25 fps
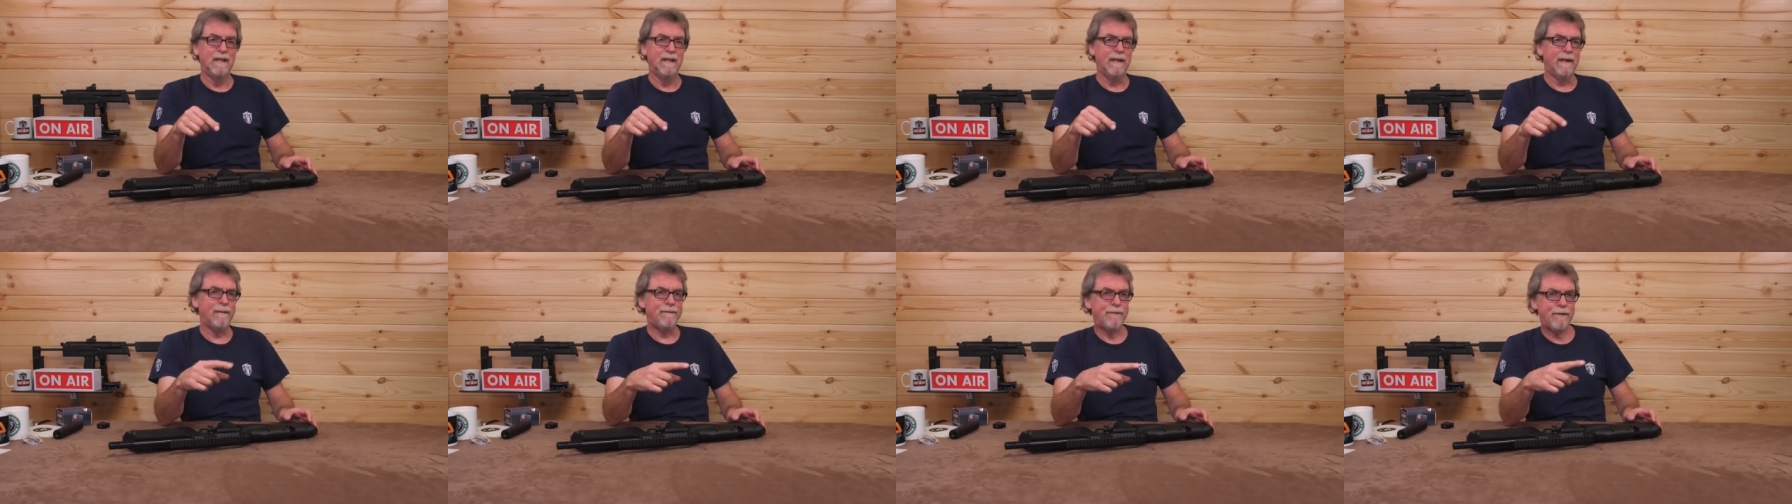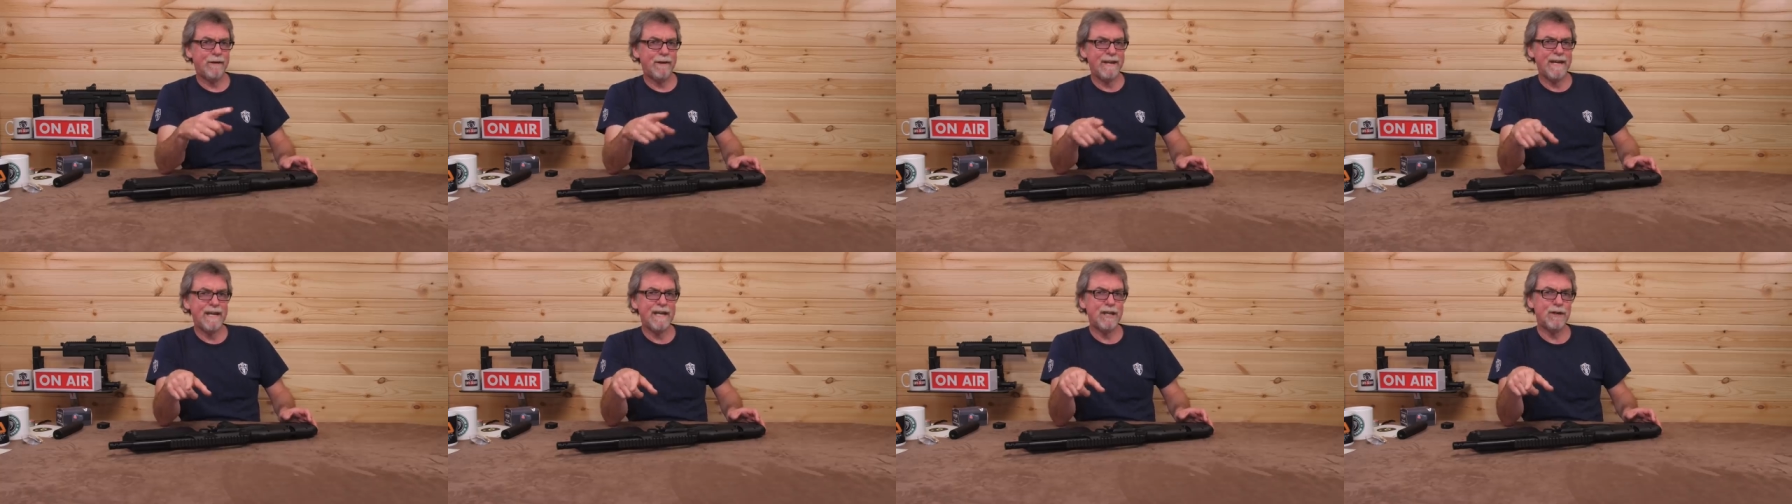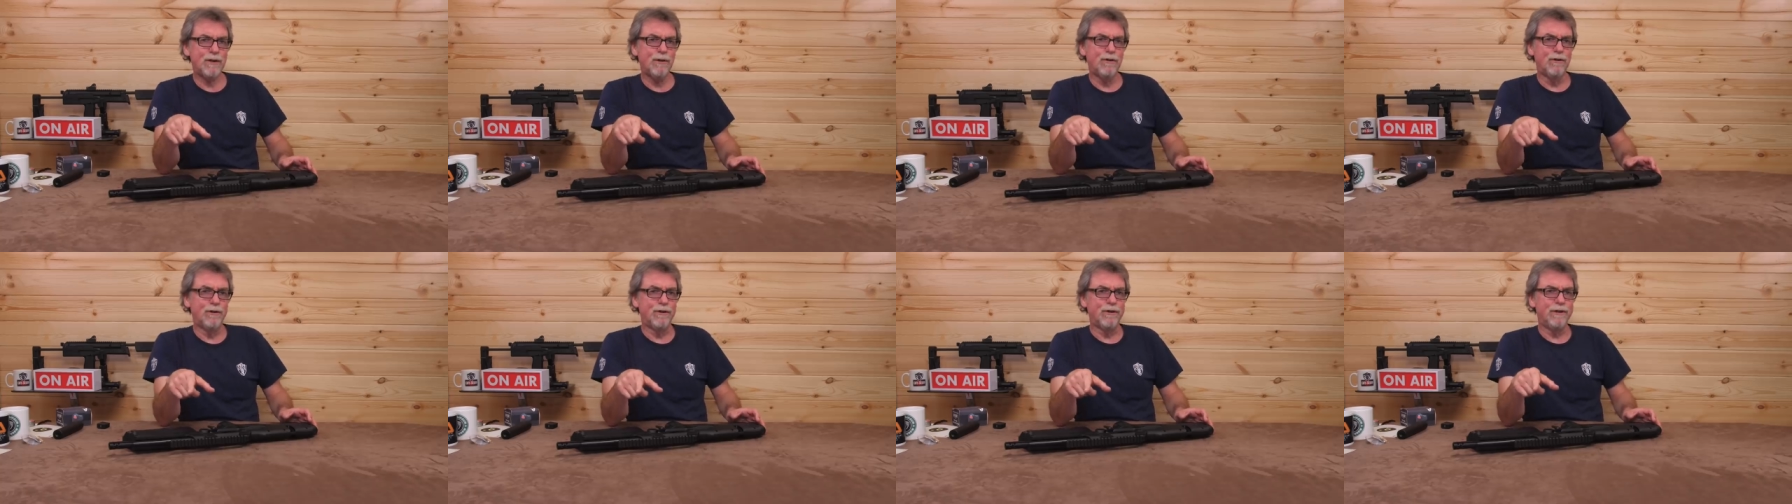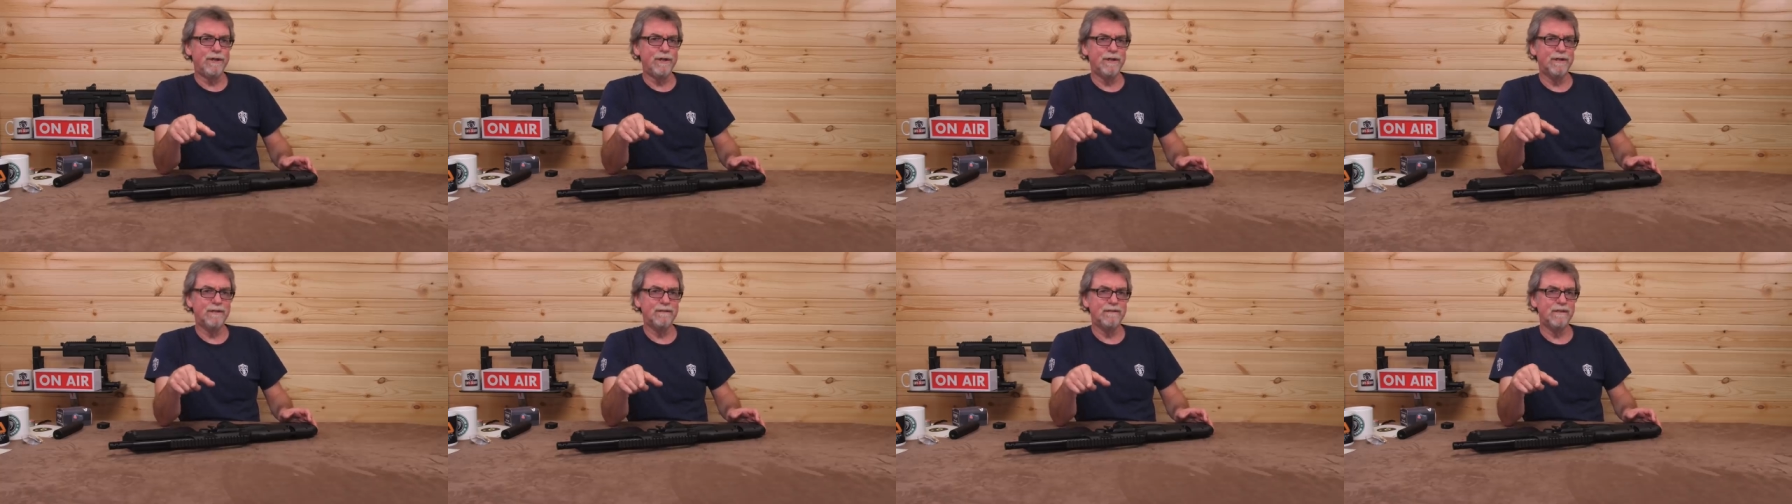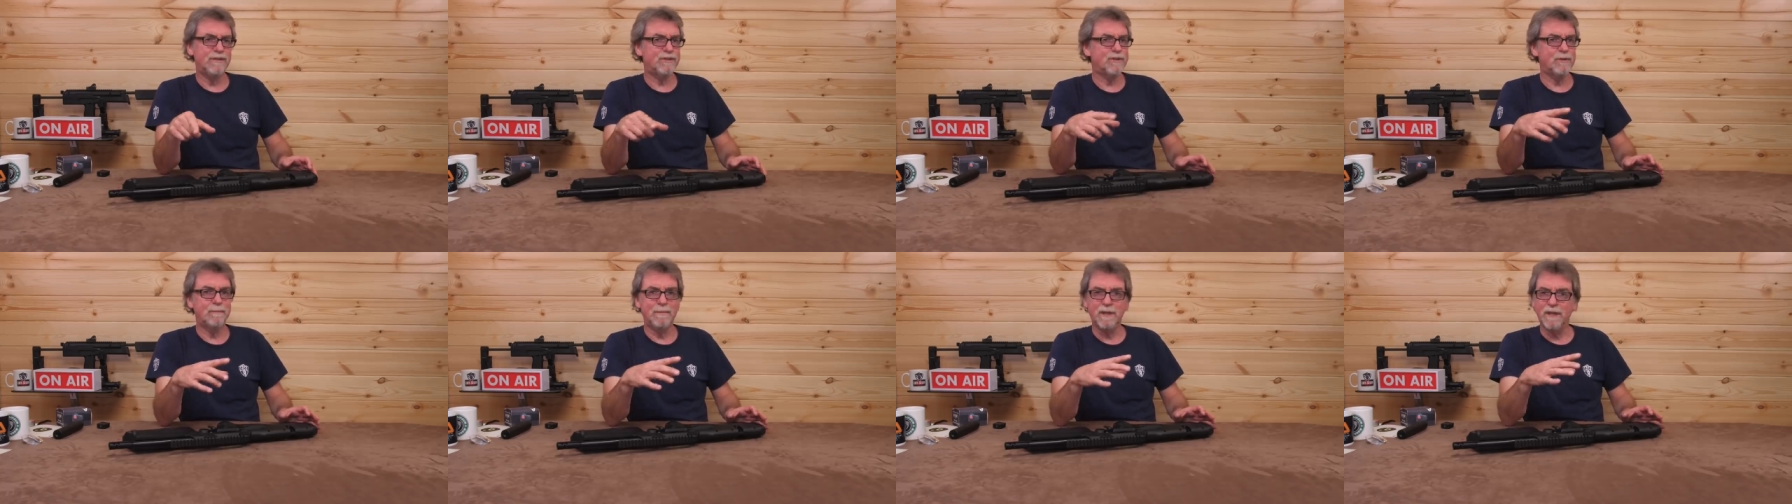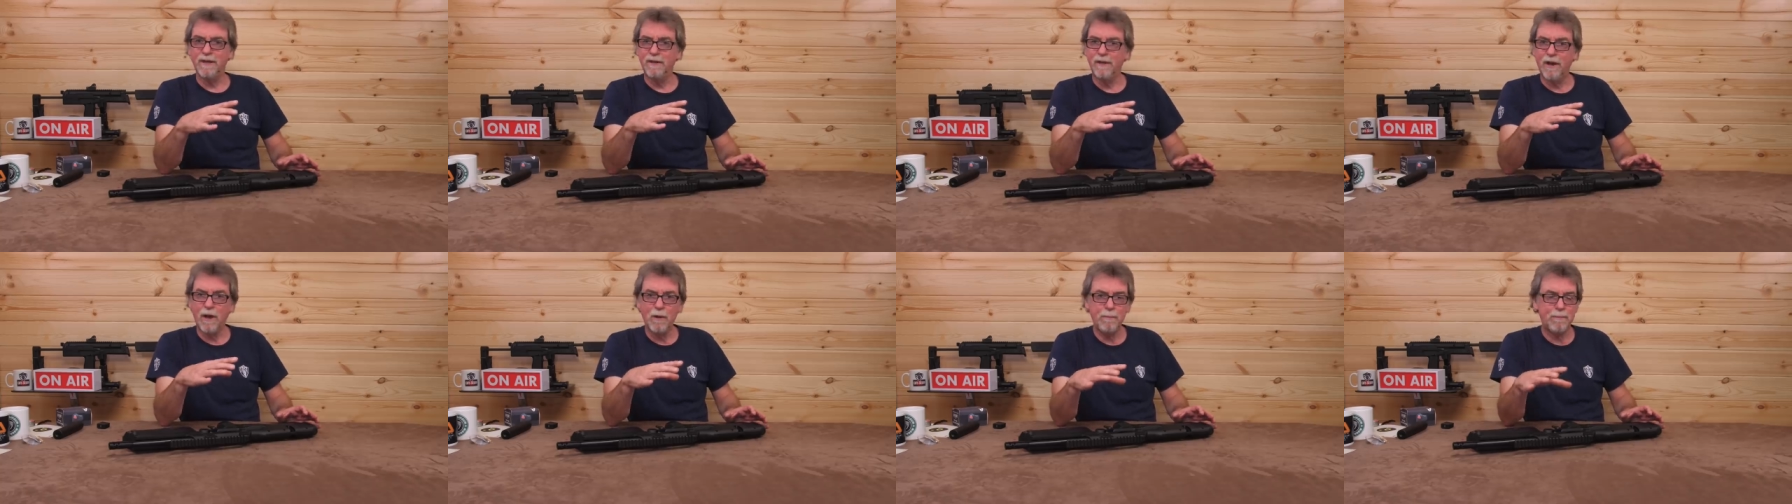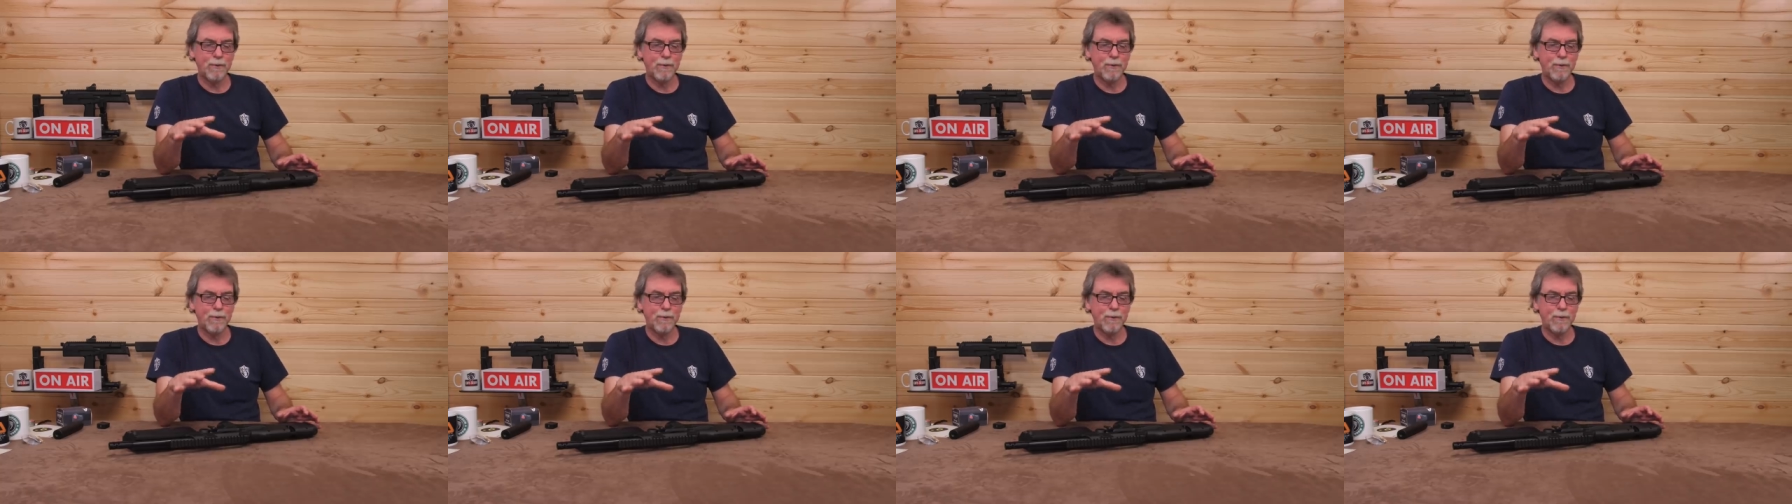If they're any good, this should be no